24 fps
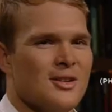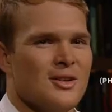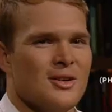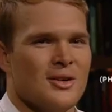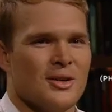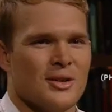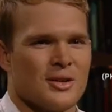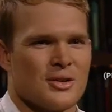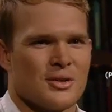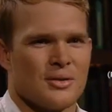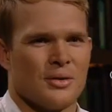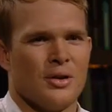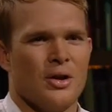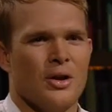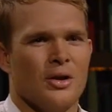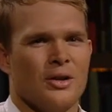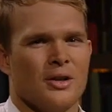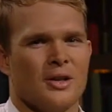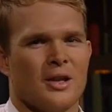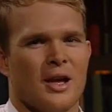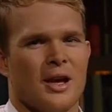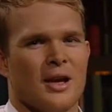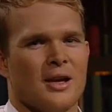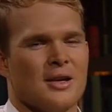
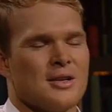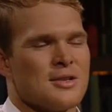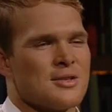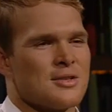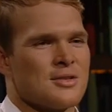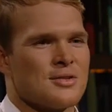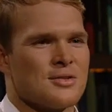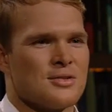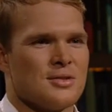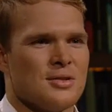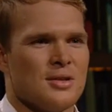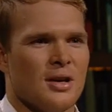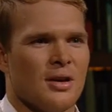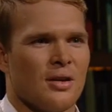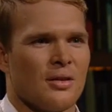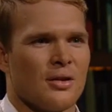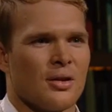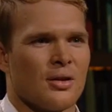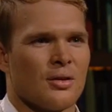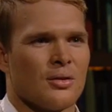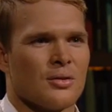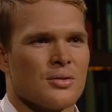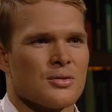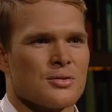Early days, yeah, I
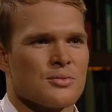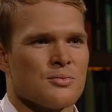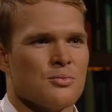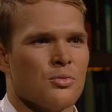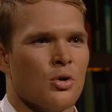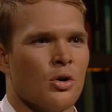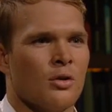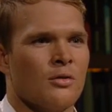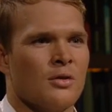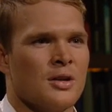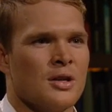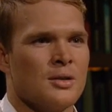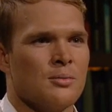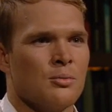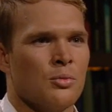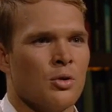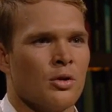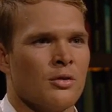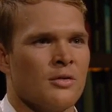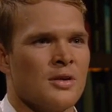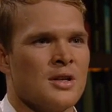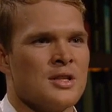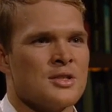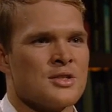think I was more of
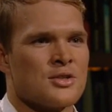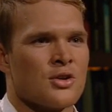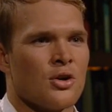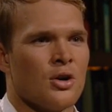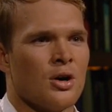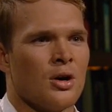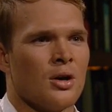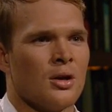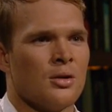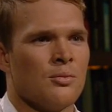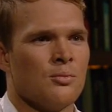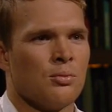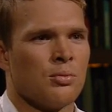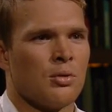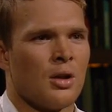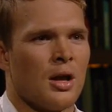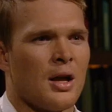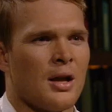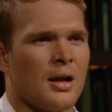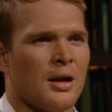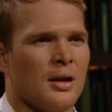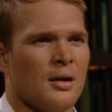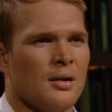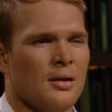an inside player.